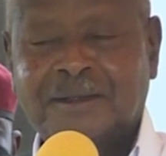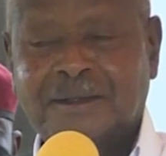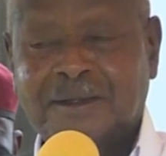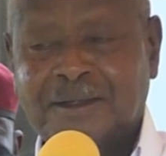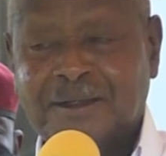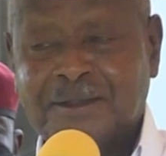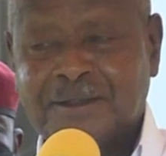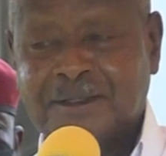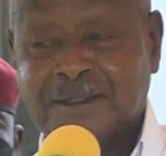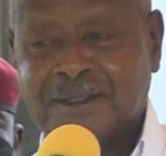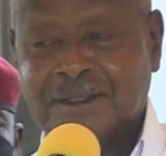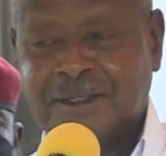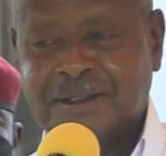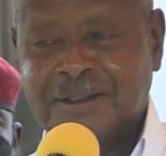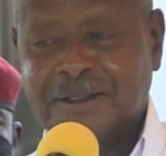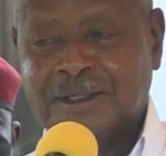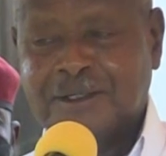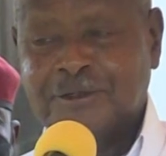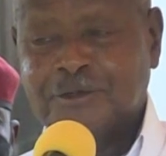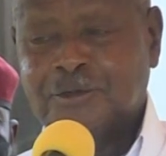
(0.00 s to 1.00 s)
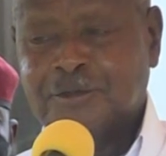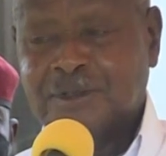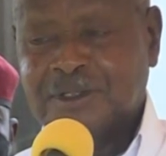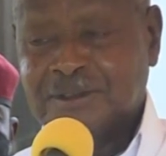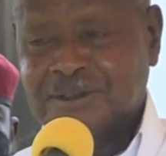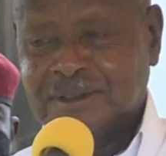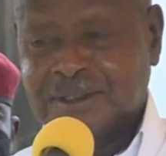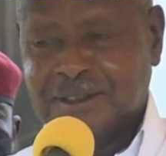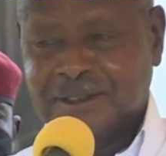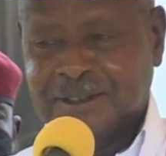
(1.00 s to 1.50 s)
And I know
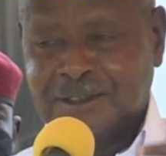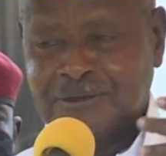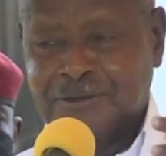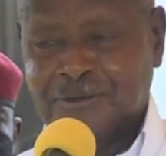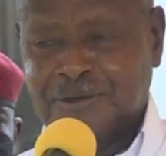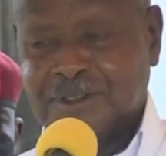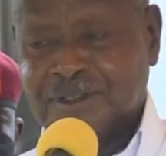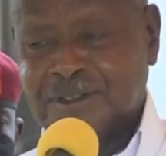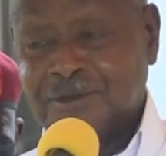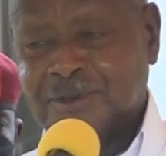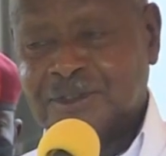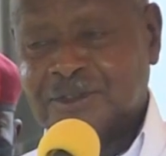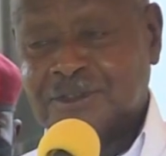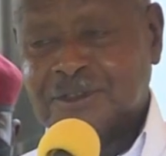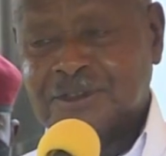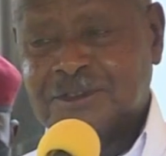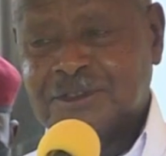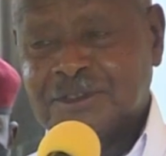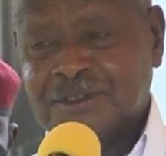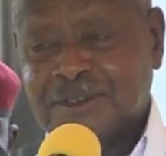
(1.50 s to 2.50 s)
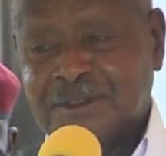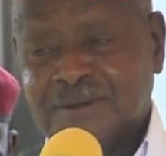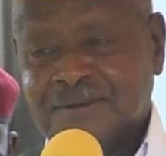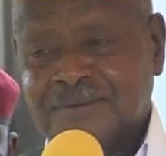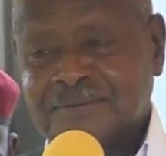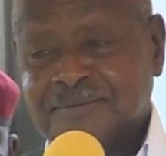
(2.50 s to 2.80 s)
what they were teaching.